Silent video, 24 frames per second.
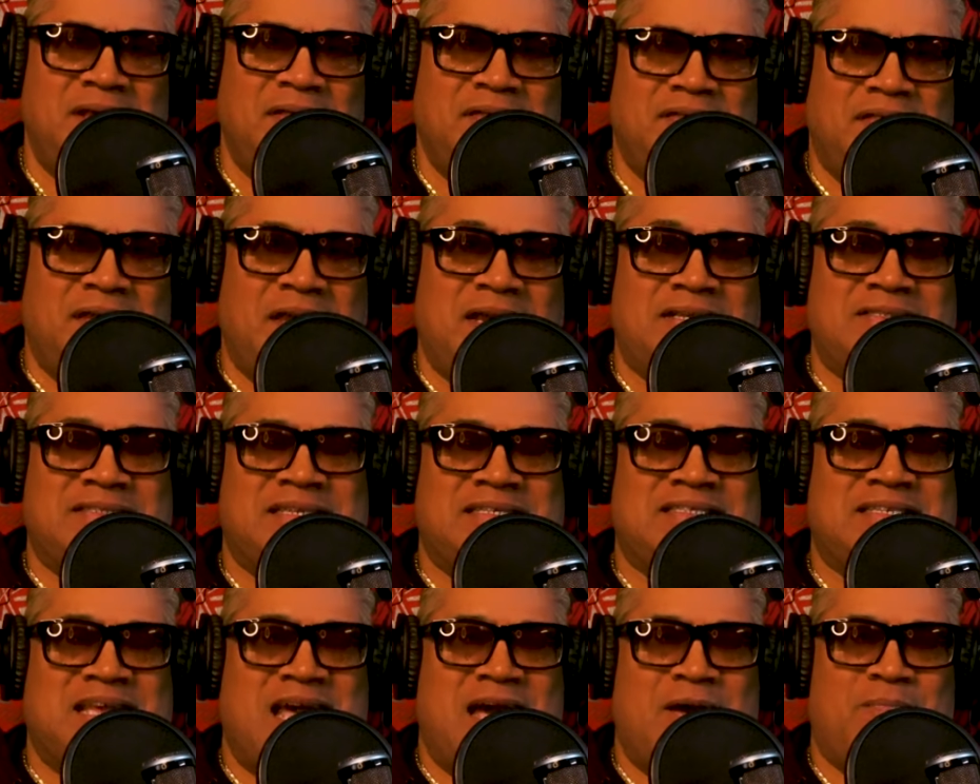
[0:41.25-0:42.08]
things
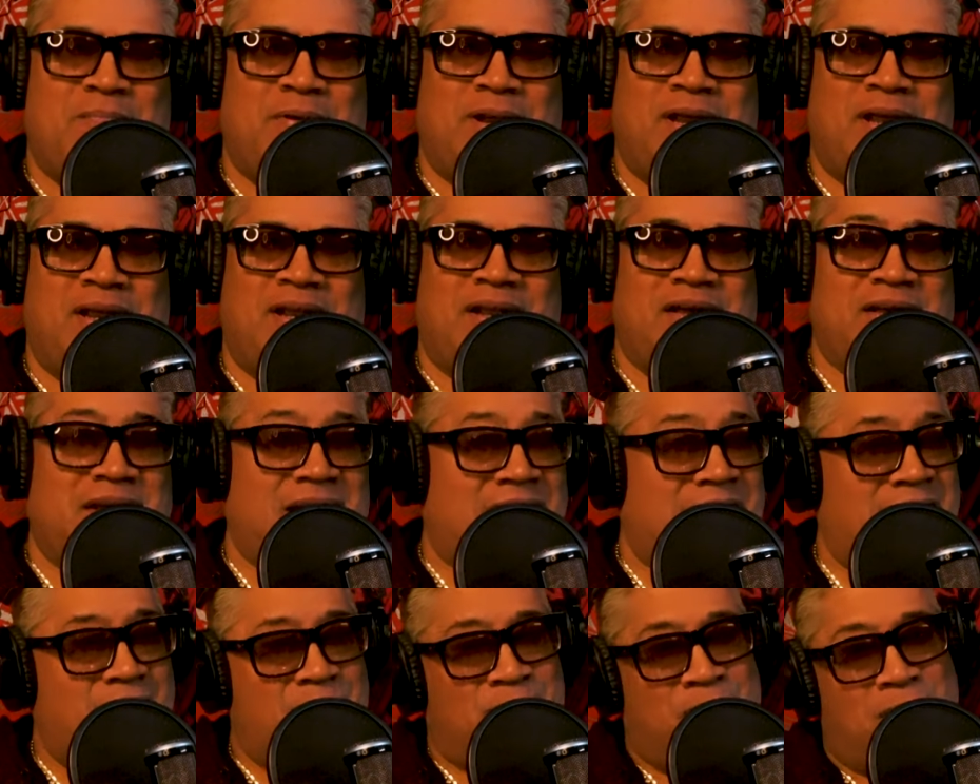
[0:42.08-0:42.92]
that's happening on
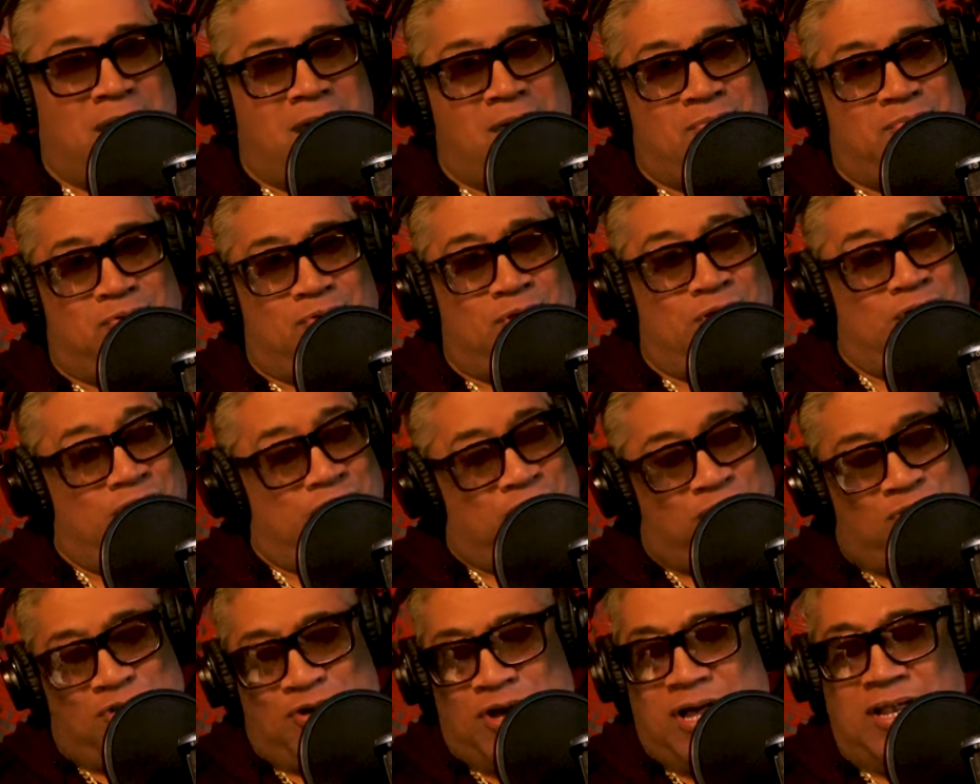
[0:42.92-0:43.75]
the hip hop world.
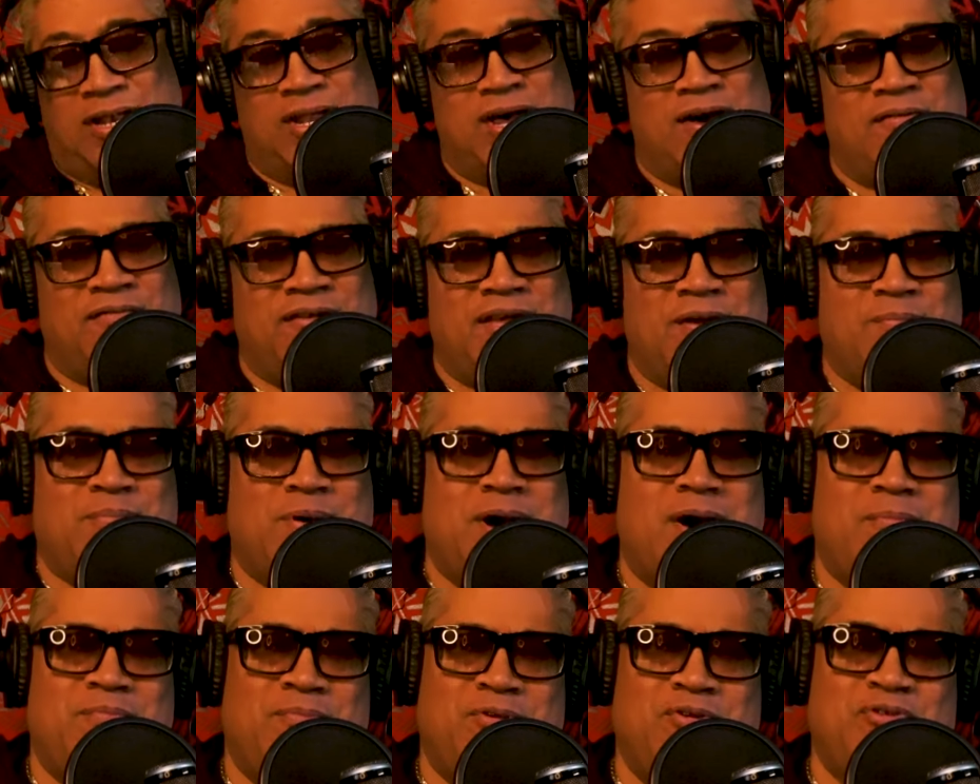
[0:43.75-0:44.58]
You know, I love hip
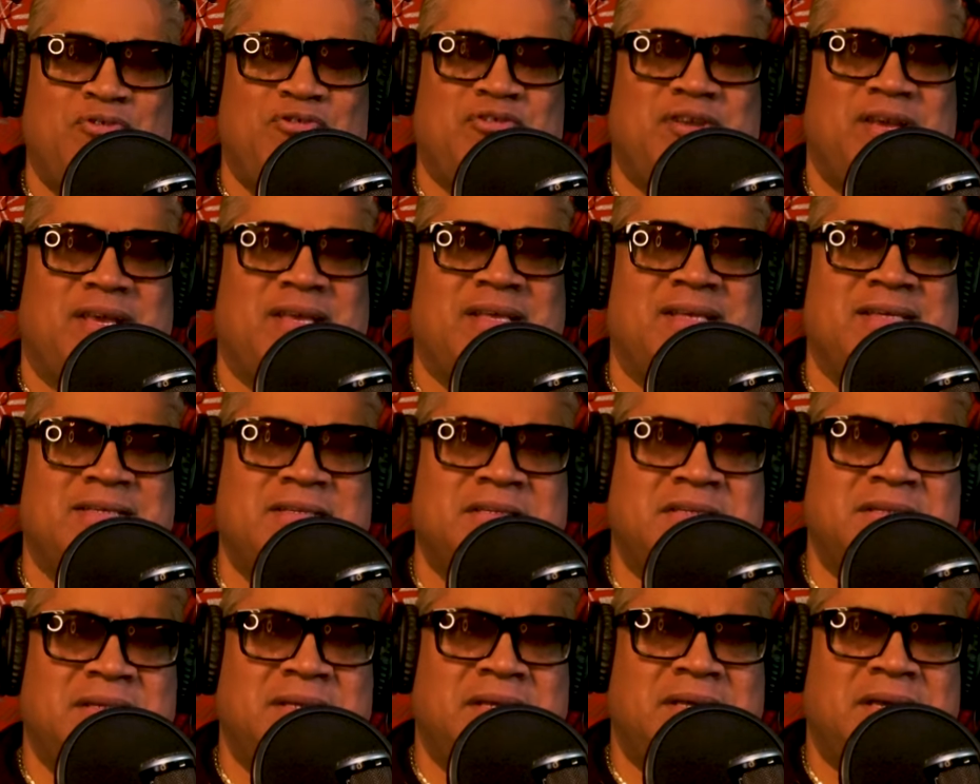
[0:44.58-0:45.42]
hop music,
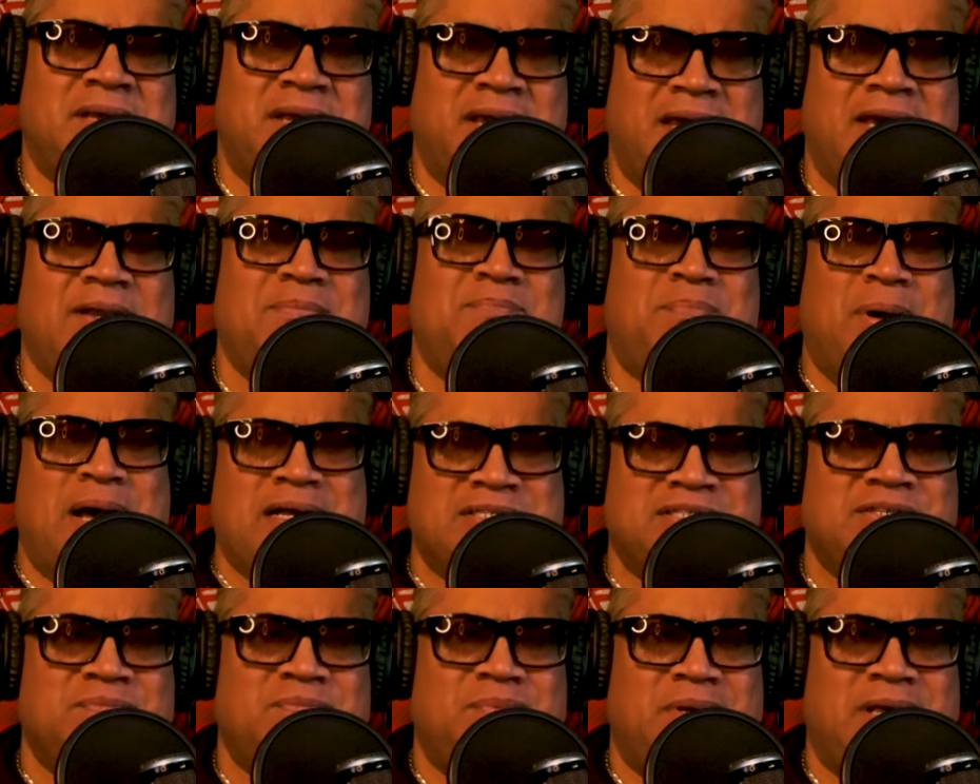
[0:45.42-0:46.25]
and
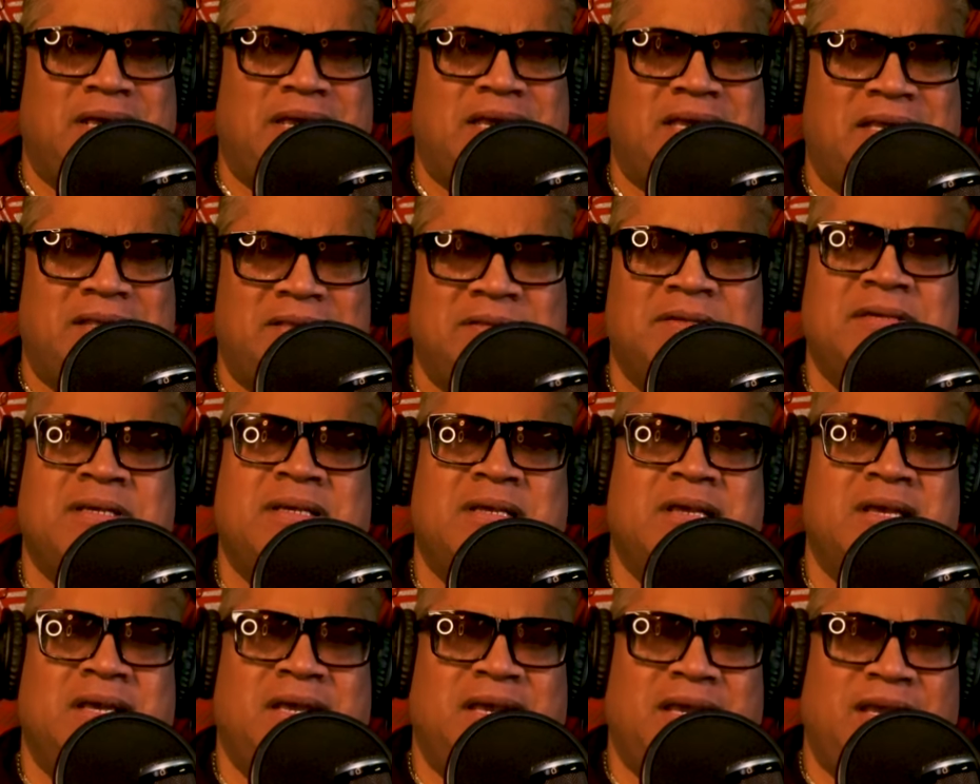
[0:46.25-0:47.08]
possibly,
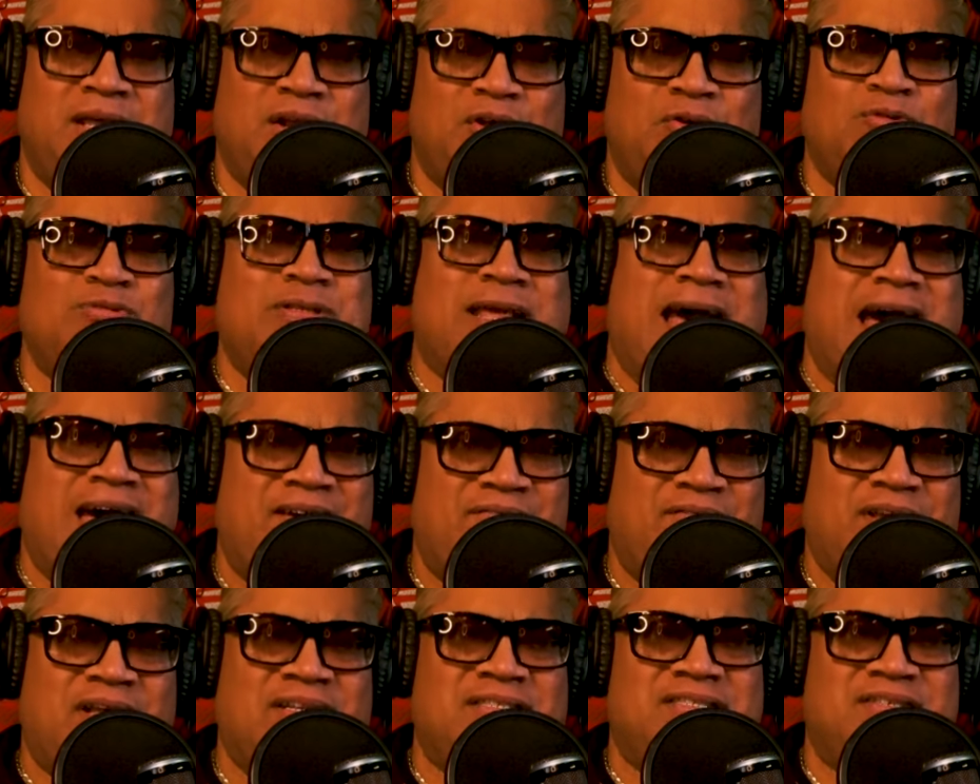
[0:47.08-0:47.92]
you know,
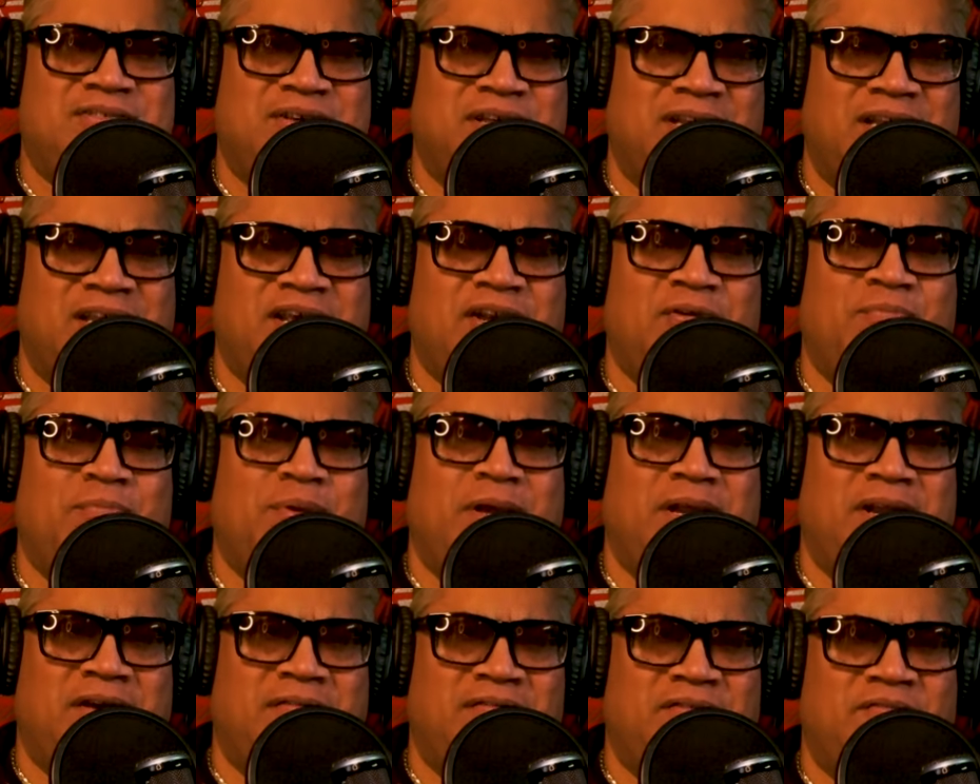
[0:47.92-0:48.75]
dive into a little
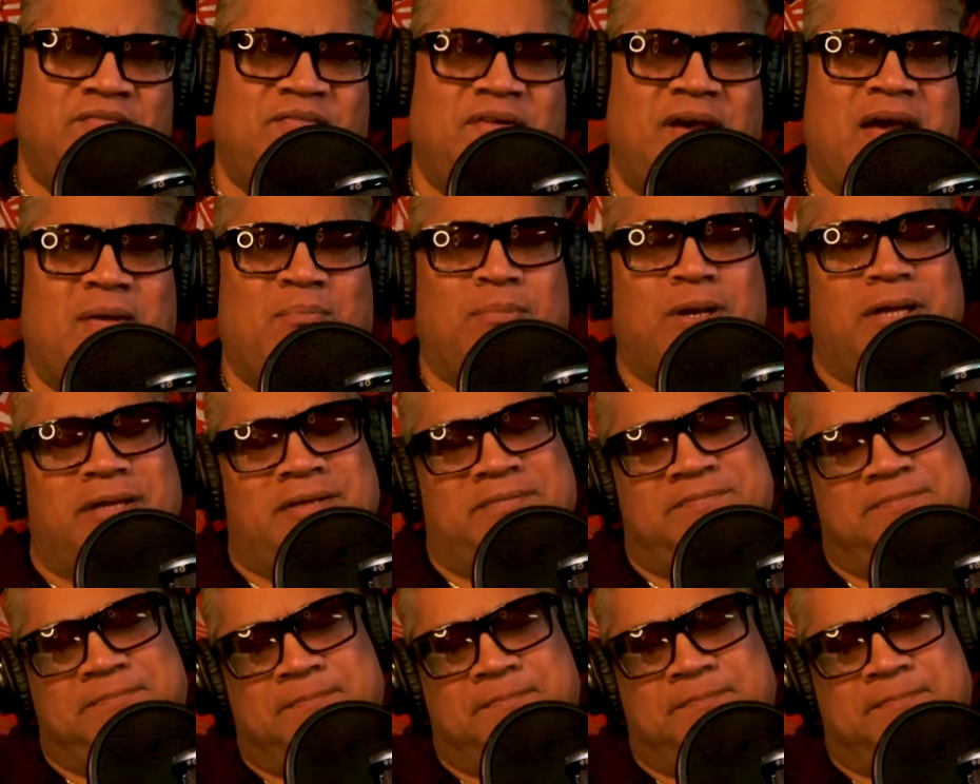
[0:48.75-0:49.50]
bit of the family.